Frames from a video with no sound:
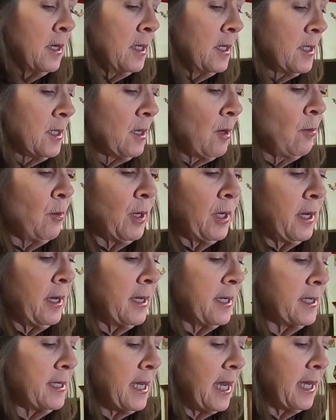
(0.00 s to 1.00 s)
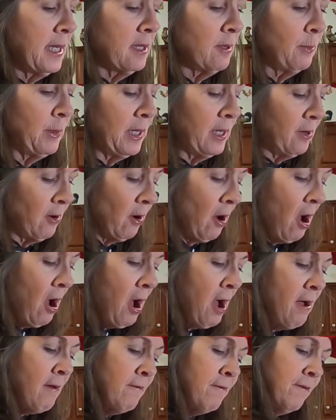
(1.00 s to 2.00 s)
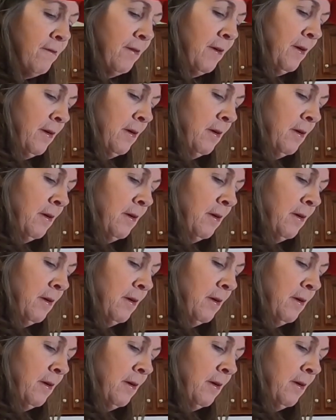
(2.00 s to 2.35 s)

So we're going to take the beater off.